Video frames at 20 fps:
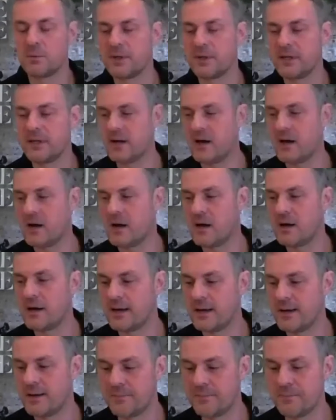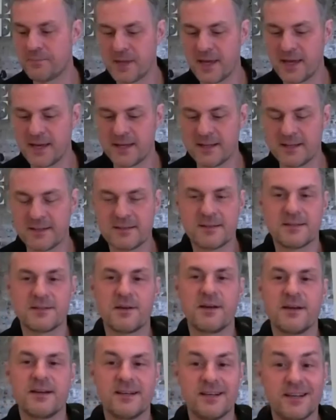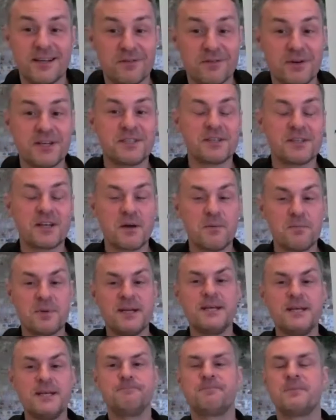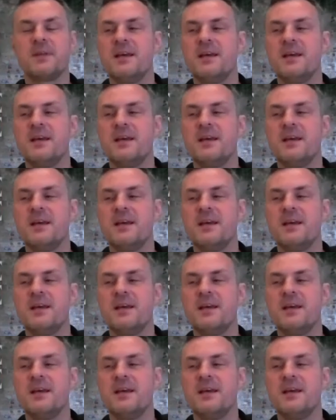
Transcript: We are a design and innovation company.